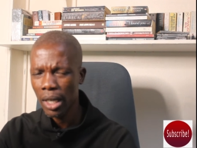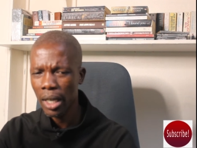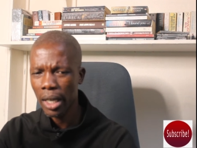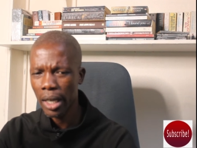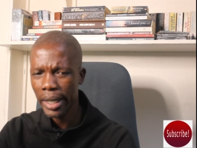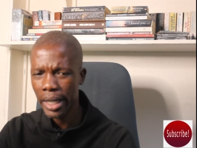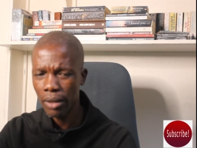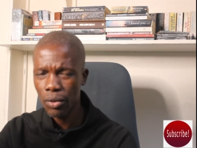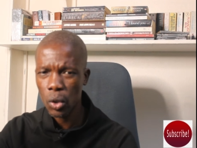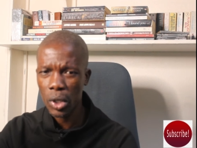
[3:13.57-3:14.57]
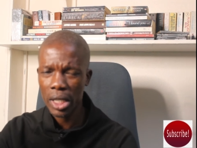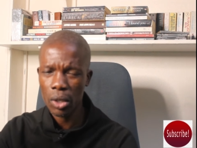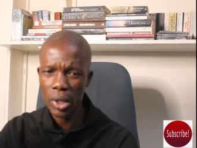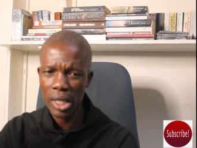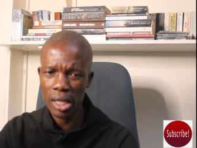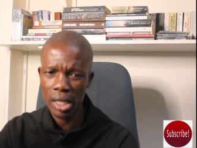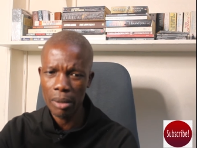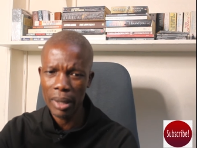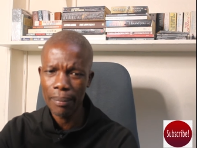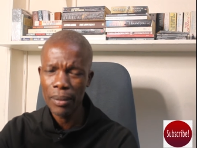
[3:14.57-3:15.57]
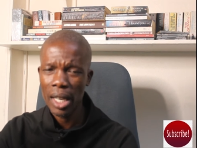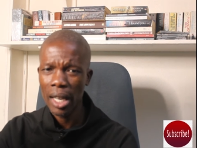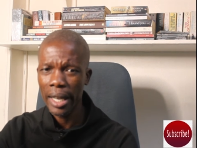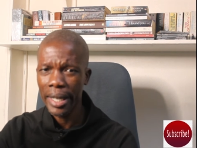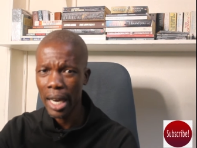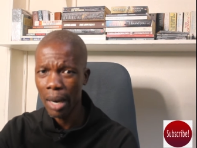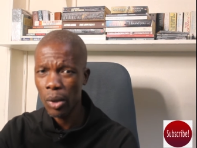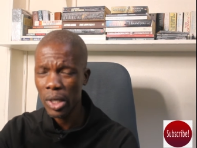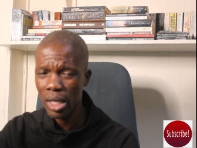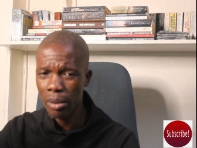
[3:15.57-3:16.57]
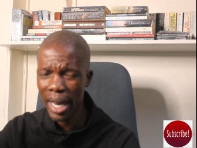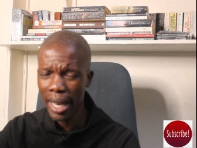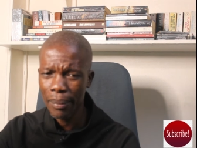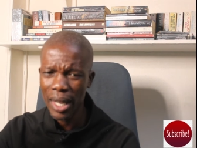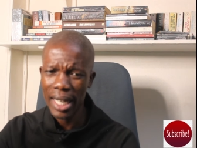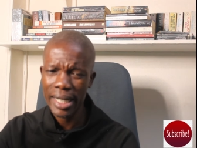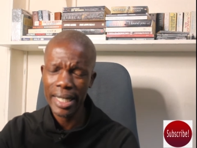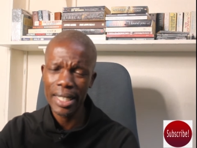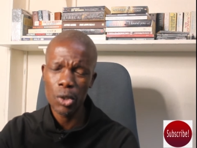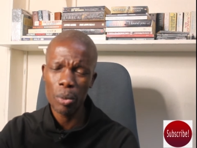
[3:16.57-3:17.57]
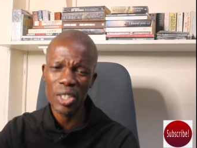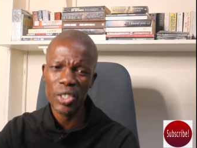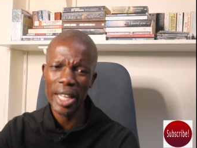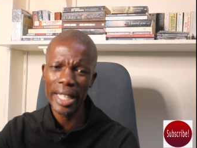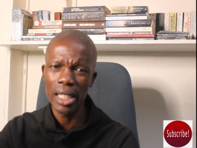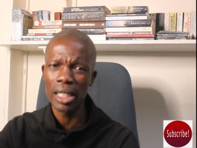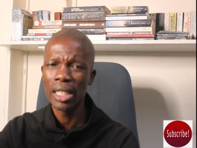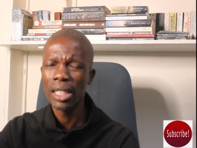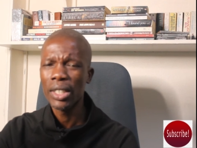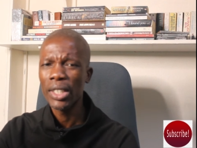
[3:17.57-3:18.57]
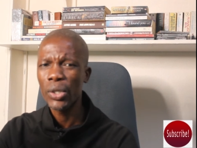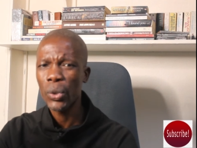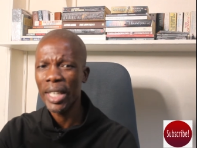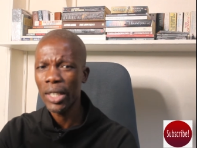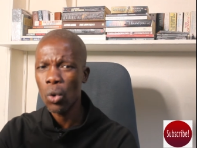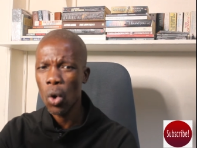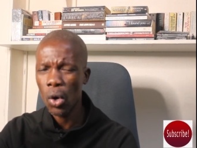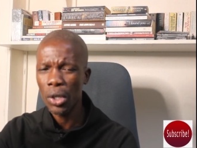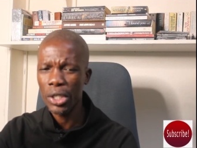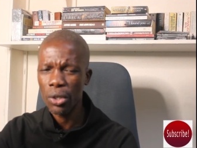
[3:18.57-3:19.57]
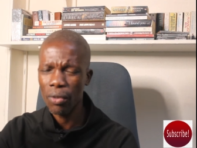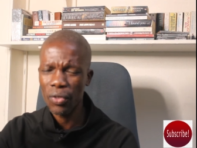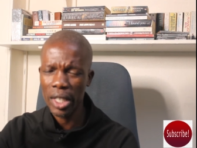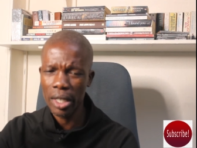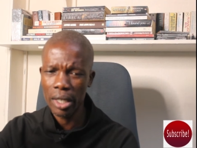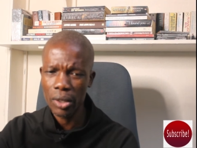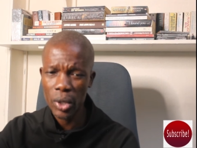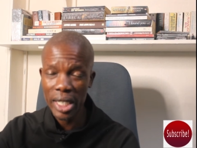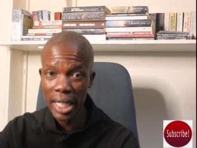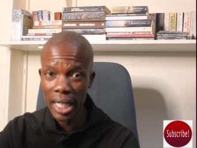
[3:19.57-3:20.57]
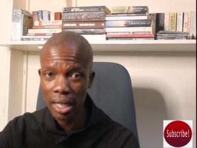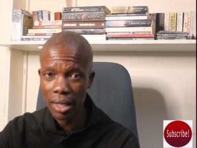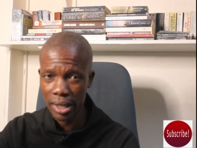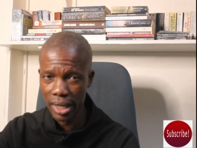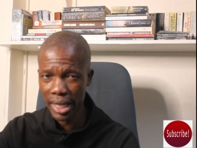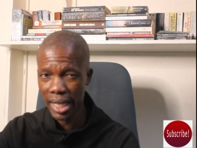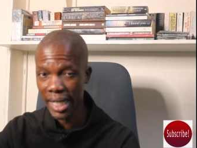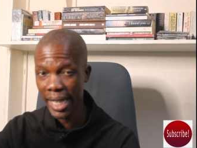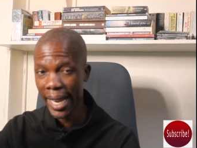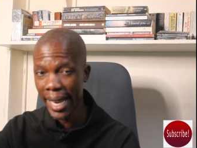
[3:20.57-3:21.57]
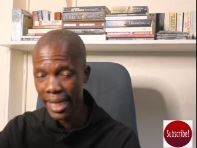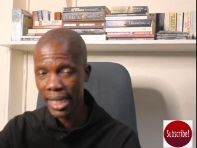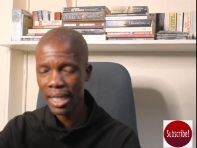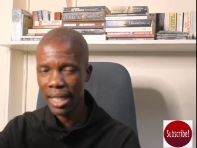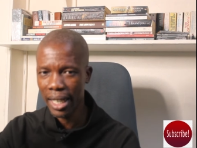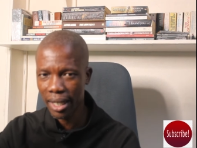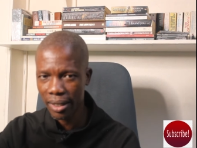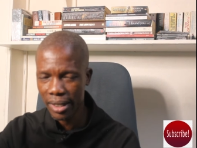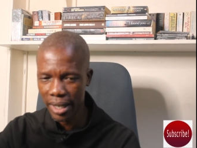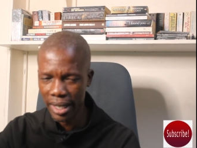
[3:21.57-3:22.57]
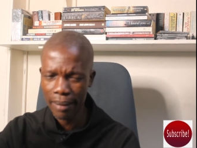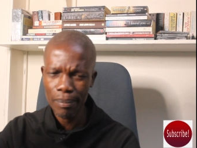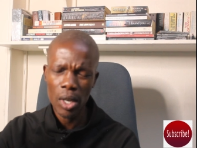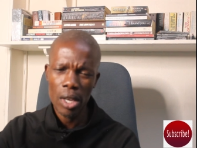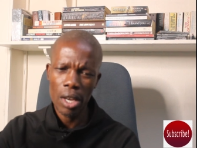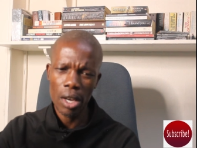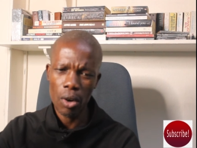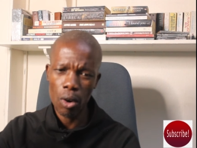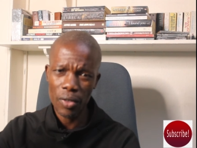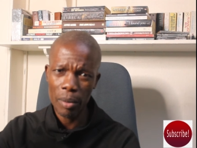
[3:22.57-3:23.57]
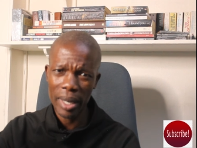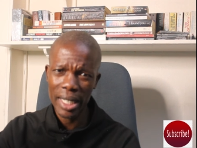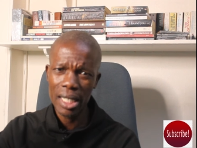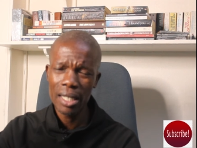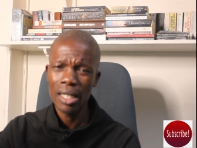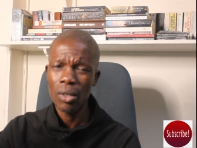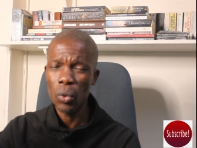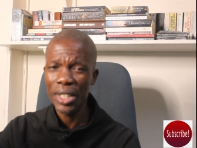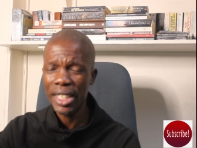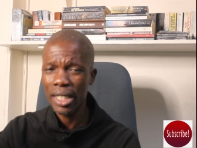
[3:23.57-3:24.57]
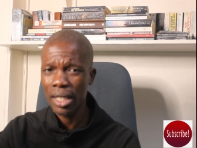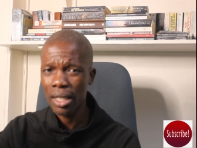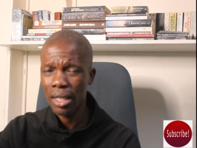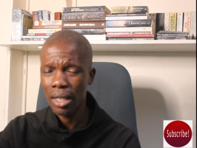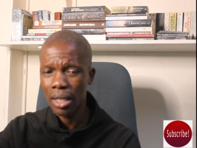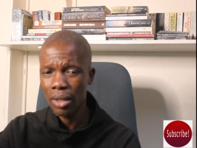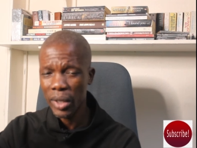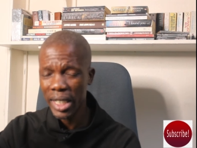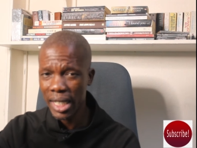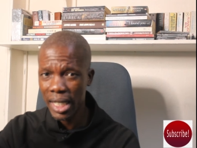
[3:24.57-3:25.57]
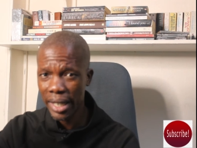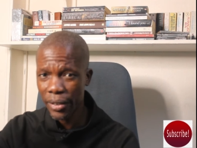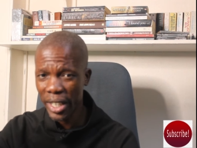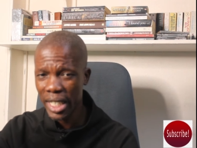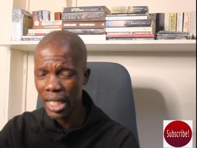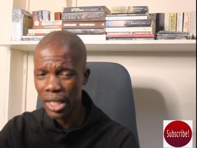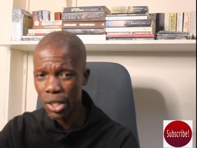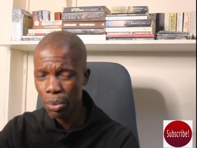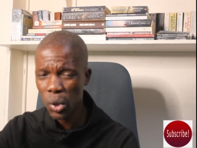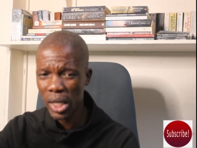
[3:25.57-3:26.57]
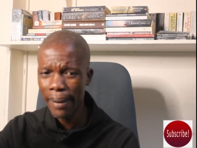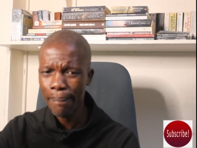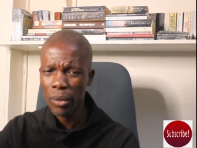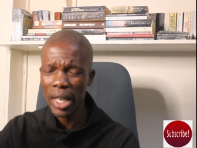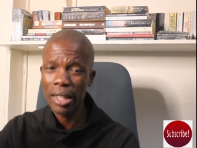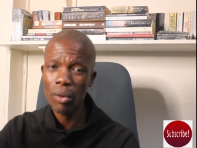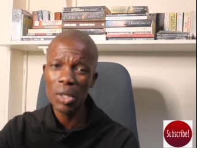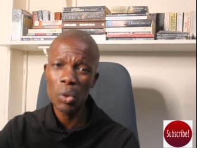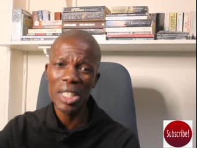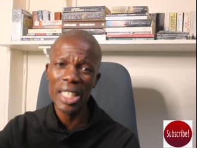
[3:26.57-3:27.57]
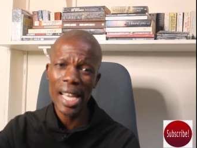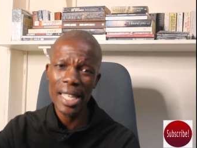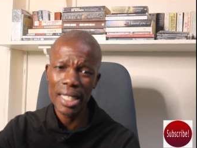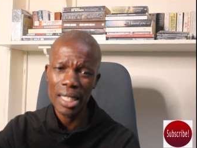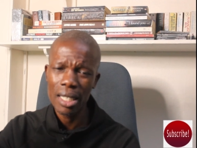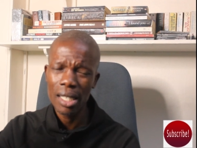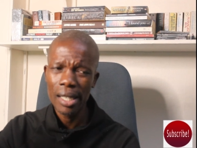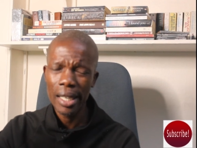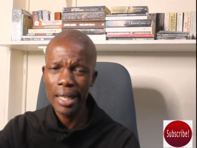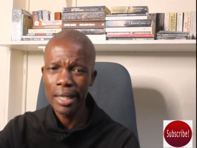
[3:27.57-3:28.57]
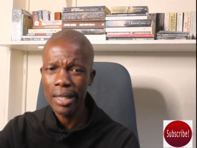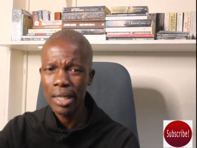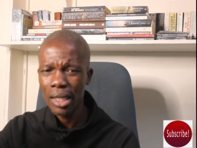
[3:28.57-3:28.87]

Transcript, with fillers: uh, Gift Ostallos Siziba and Amos Chibaya are said to be trying to get hold of the Twitter handles, like the ex handles rather, uh, of the party, which is which are still written triple C, and they want to change and